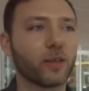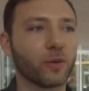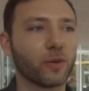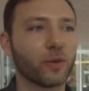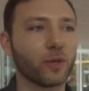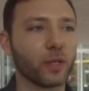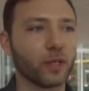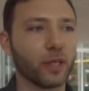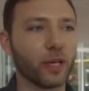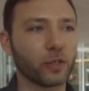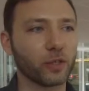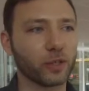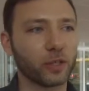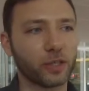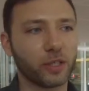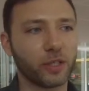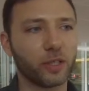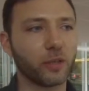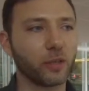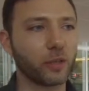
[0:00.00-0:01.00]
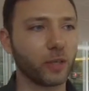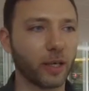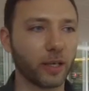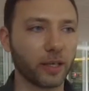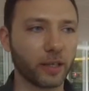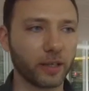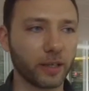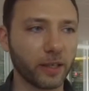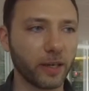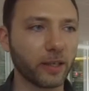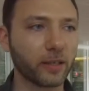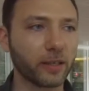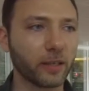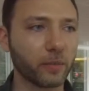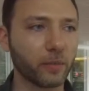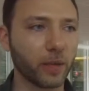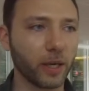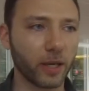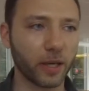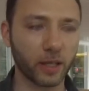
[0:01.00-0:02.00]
So you can actually see, I can tell that my